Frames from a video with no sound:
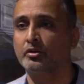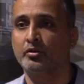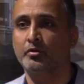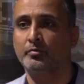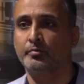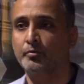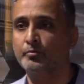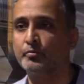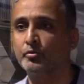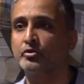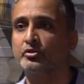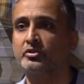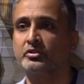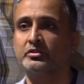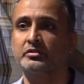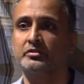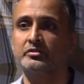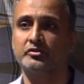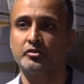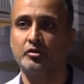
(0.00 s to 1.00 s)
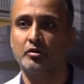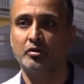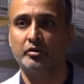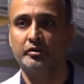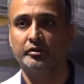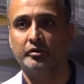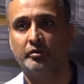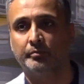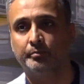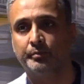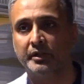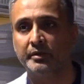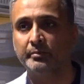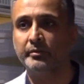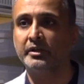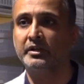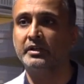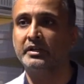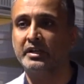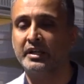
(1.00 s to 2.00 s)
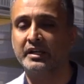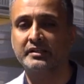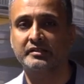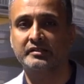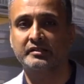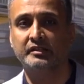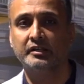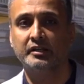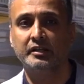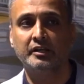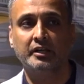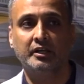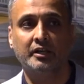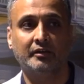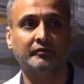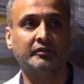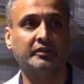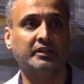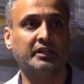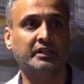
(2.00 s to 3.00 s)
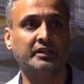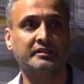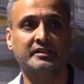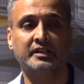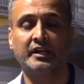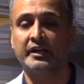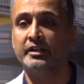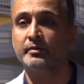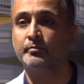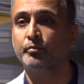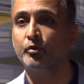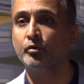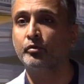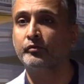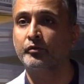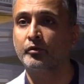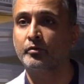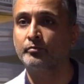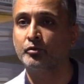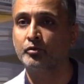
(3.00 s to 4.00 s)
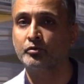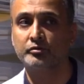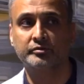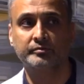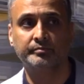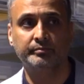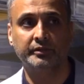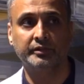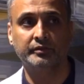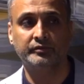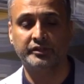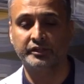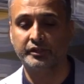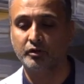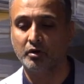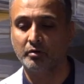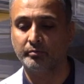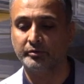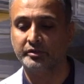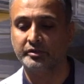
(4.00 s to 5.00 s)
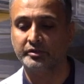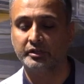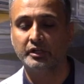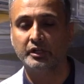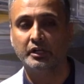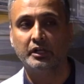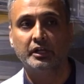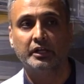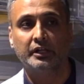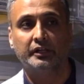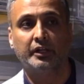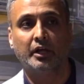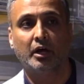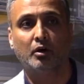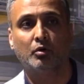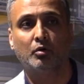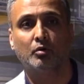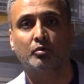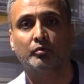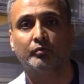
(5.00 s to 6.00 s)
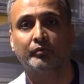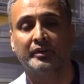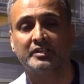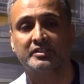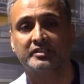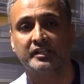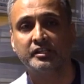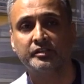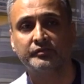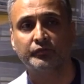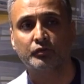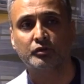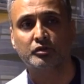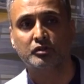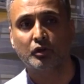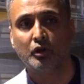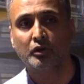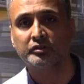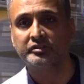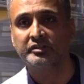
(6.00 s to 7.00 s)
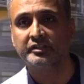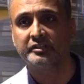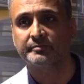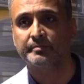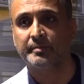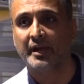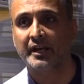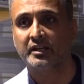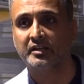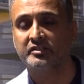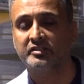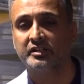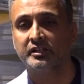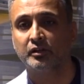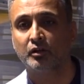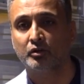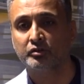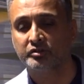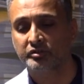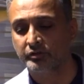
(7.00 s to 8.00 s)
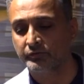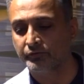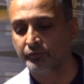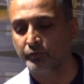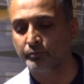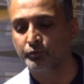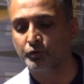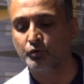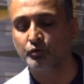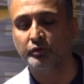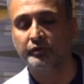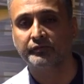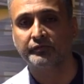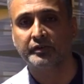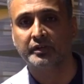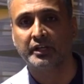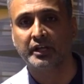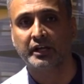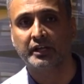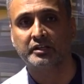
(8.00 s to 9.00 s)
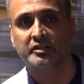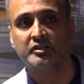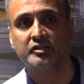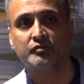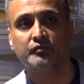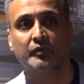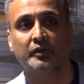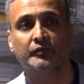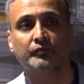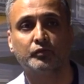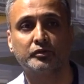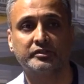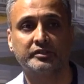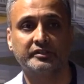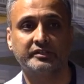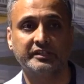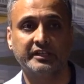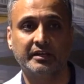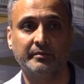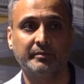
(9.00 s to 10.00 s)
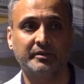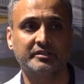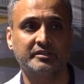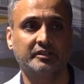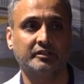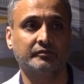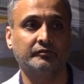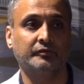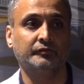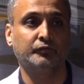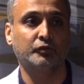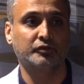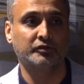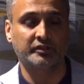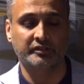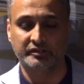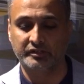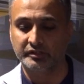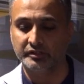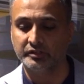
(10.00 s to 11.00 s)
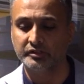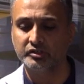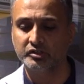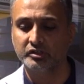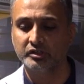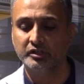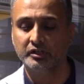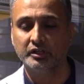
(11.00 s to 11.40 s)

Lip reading: your promotions, your payment, text, everything is getting pulled from those B2C commerce. Now, when Salesforce launched this package, they launched it from two different directions. One was the CMS, other one was the search.